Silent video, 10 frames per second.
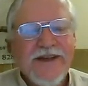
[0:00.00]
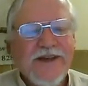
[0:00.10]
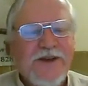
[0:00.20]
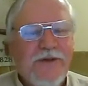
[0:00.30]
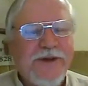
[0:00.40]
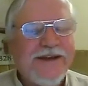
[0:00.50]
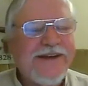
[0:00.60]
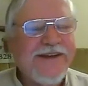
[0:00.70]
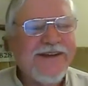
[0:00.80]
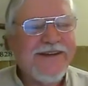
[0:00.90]
We
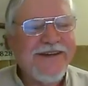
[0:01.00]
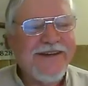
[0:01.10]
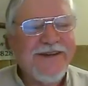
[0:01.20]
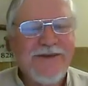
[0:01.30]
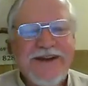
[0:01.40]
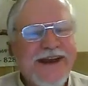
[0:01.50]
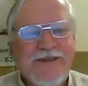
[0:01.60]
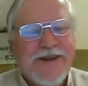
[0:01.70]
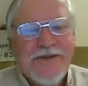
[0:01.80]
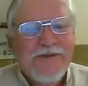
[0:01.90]
didn't
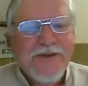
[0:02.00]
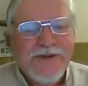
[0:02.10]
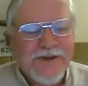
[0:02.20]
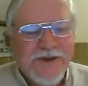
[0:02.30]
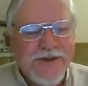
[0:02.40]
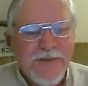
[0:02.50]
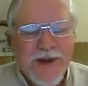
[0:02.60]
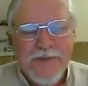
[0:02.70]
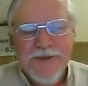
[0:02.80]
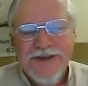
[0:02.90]
have any furniture in the
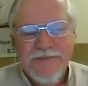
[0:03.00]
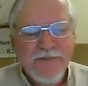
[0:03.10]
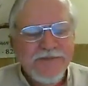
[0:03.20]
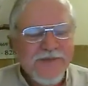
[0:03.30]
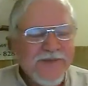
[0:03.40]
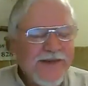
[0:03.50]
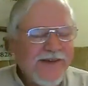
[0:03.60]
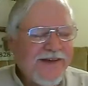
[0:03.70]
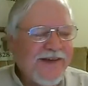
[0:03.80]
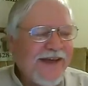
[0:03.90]
property,
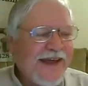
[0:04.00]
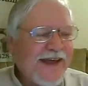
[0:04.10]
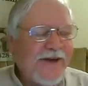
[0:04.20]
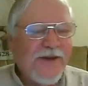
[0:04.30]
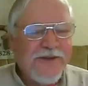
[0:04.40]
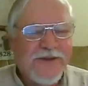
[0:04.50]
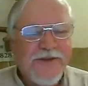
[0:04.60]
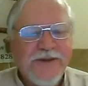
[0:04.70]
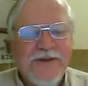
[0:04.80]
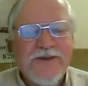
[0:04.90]
and
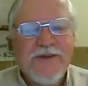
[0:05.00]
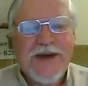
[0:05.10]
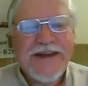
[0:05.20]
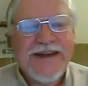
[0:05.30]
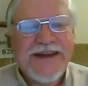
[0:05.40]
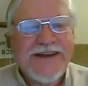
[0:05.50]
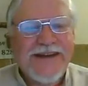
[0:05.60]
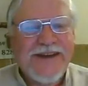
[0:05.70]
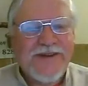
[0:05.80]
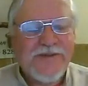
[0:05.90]
so I needed to
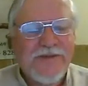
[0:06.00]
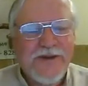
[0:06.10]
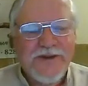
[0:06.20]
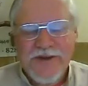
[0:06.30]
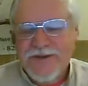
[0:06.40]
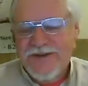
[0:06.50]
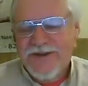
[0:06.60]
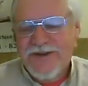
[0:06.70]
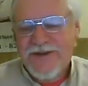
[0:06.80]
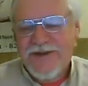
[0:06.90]
get some furniture.
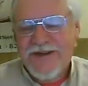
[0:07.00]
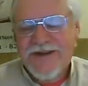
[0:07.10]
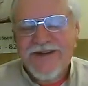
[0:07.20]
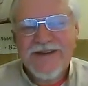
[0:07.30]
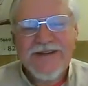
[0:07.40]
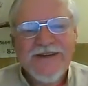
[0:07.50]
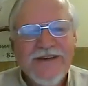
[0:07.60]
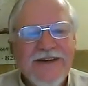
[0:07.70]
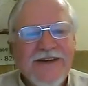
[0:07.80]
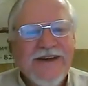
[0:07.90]
So
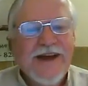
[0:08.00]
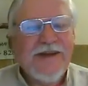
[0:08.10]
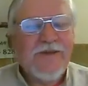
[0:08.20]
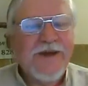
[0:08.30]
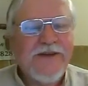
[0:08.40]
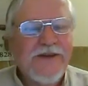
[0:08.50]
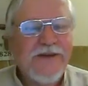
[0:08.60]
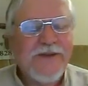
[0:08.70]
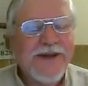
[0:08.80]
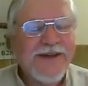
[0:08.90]
I went
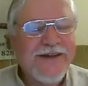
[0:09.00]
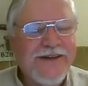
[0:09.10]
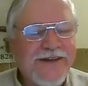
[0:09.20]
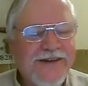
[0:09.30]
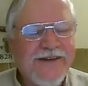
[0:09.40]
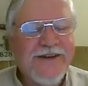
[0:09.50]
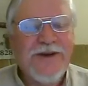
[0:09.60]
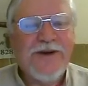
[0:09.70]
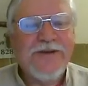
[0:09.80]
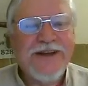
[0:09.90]
to a
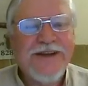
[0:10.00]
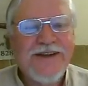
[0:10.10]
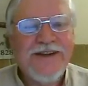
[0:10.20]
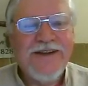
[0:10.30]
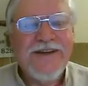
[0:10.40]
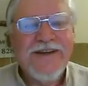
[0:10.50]
hotel